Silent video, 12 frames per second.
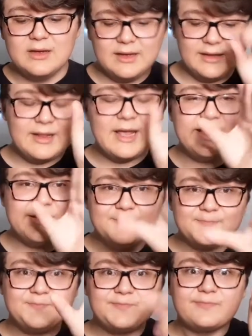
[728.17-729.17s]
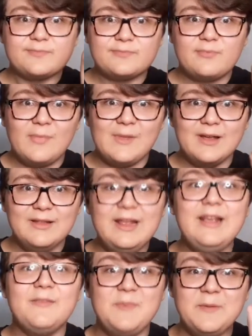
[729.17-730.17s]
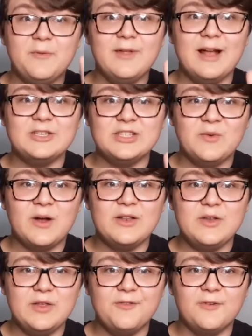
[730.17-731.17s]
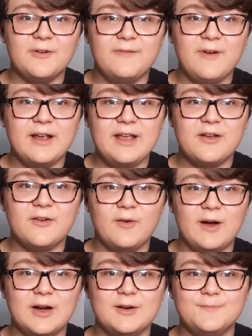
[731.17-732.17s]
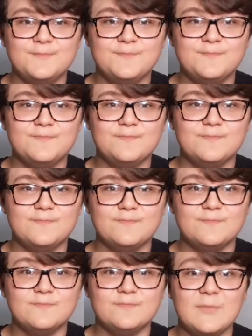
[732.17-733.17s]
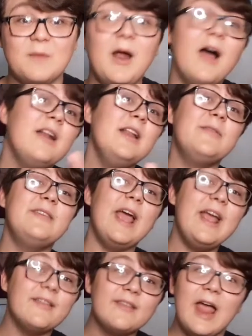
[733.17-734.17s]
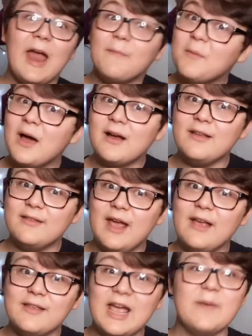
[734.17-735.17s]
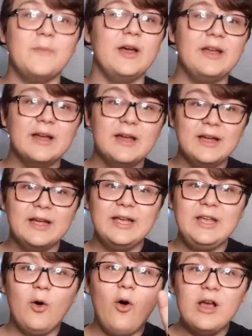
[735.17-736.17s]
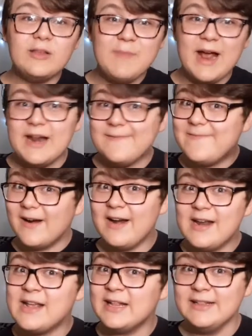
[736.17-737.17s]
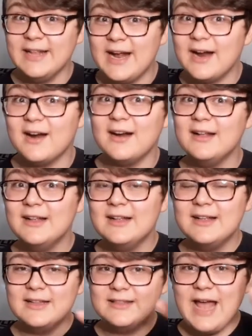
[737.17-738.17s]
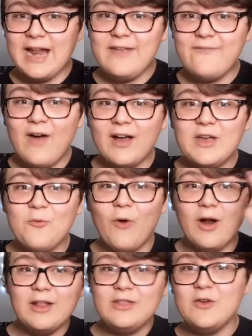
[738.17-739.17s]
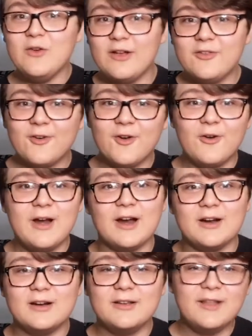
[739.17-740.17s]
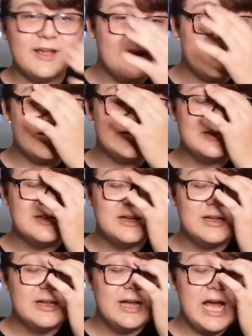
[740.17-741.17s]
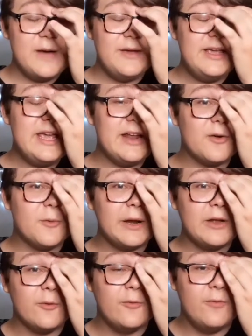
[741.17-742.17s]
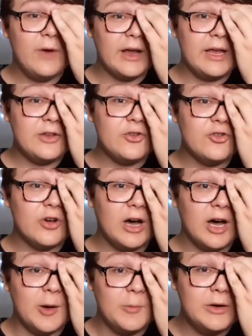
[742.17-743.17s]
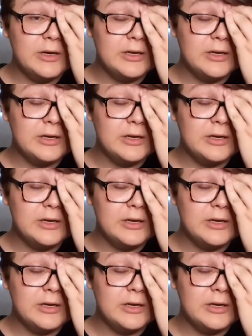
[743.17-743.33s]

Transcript: And, like, these people actually want to do this for a fucking career. I'm not going to say his name. I'm not going to say his name, but he always made it very clear that he fucking wanted to do it as a career. I was like, how about you get a real fucking job?